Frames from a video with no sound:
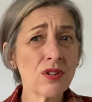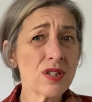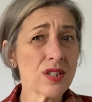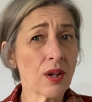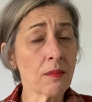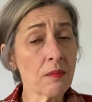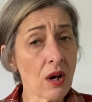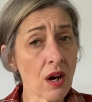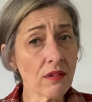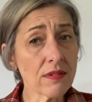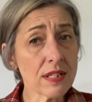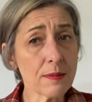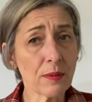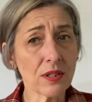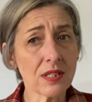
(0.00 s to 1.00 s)
So my
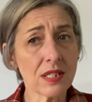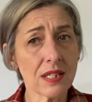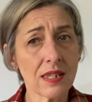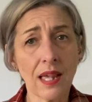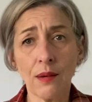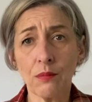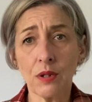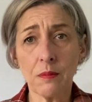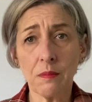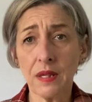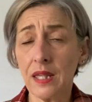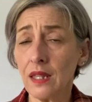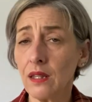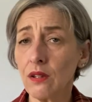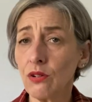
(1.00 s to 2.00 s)
response to that would
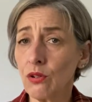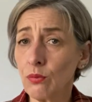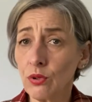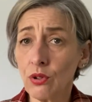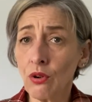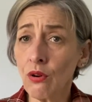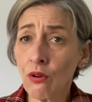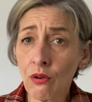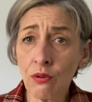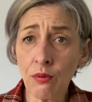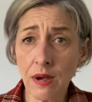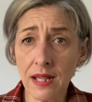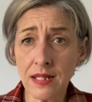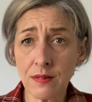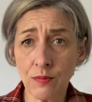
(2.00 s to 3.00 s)
be, you would
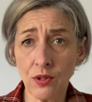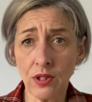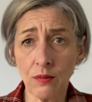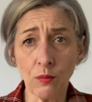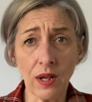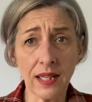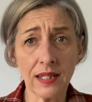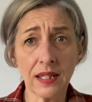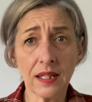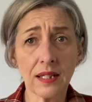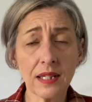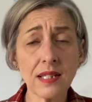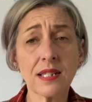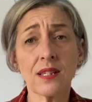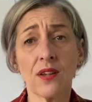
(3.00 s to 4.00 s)
always want a waiting
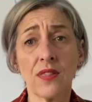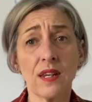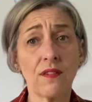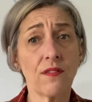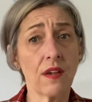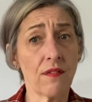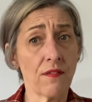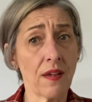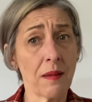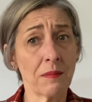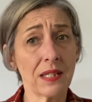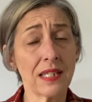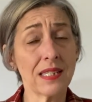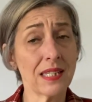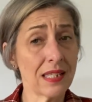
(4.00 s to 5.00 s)
list, so that if a
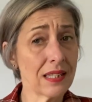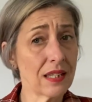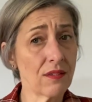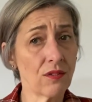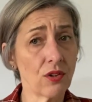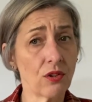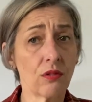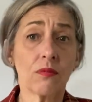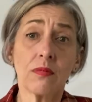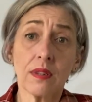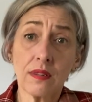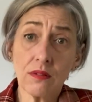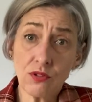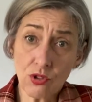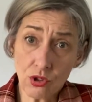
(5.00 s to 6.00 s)
family did give you
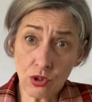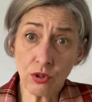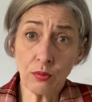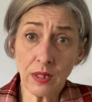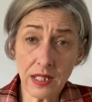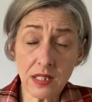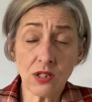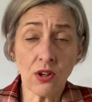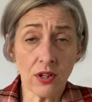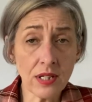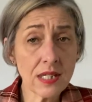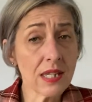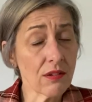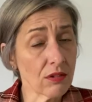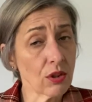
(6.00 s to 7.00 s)
2 weeks
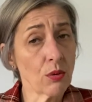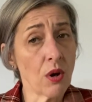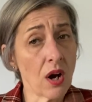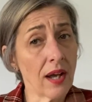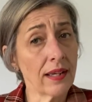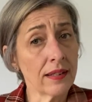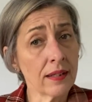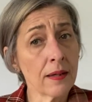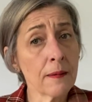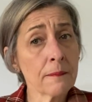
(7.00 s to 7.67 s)
notice, they're required,